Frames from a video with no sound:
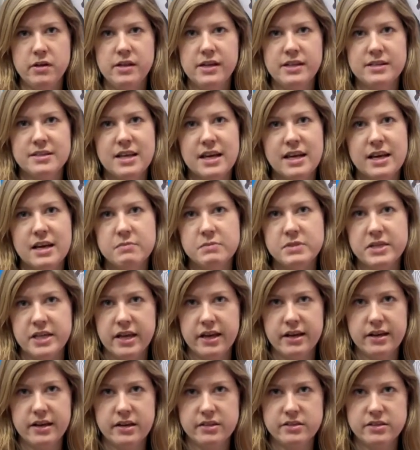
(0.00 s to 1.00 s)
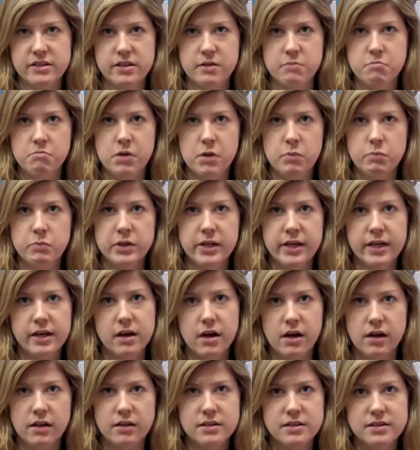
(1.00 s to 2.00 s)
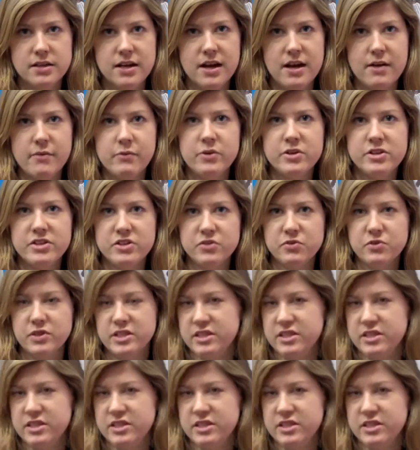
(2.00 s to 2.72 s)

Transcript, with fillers: it's like mm-hmm. I'm sitting next to them mumbling all the time, which, mm-hmm.